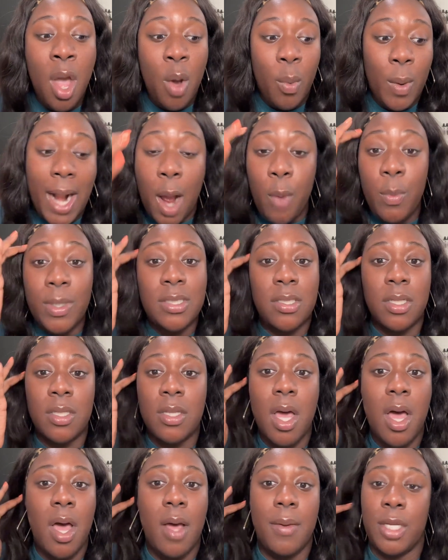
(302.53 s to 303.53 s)
when I went to
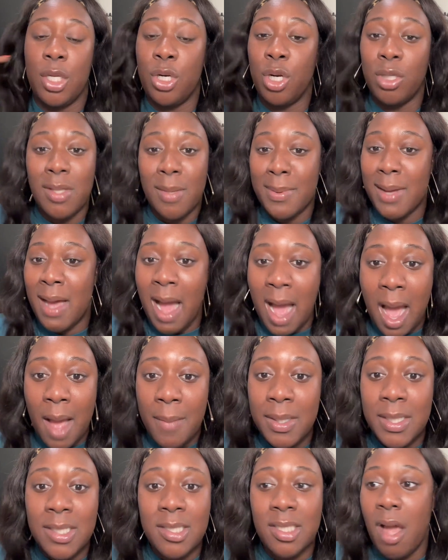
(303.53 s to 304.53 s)
the
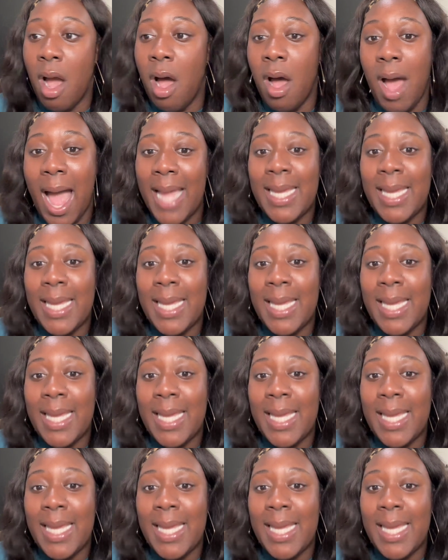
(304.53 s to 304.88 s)
Bahamas, y'all,